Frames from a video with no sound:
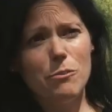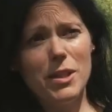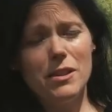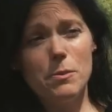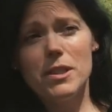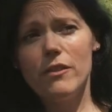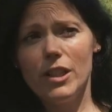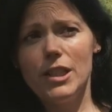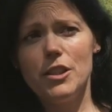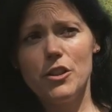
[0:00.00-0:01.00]
have been
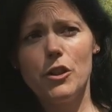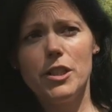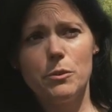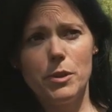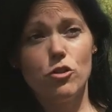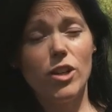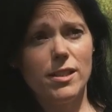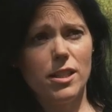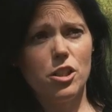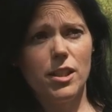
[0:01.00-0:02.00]
specifically designed with
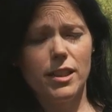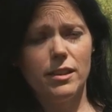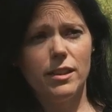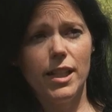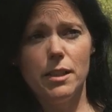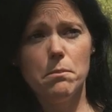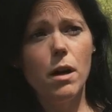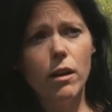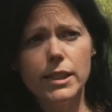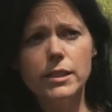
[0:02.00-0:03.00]
transitioning in
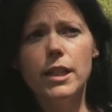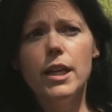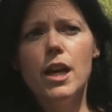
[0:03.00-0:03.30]
mind.